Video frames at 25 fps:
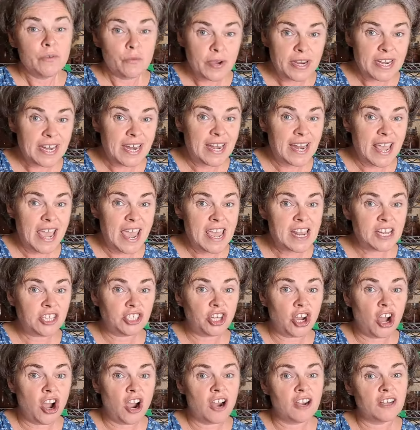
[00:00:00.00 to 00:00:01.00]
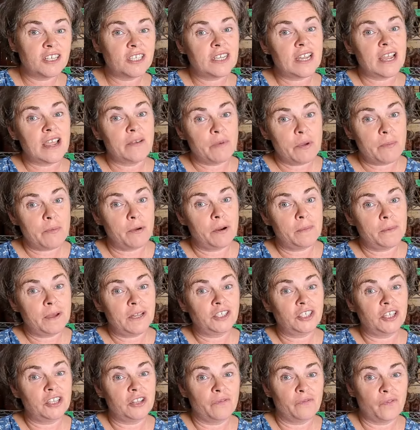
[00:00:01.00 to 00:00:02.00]
we did eight jars and we put a
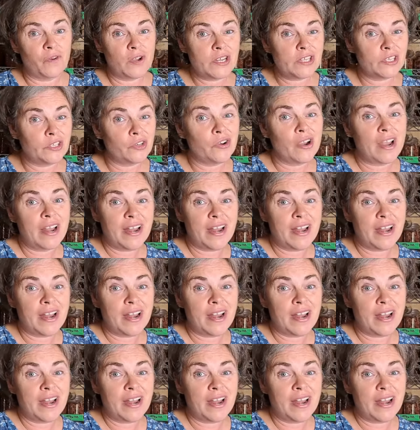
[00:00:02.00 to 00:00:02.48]
bunch in the freezer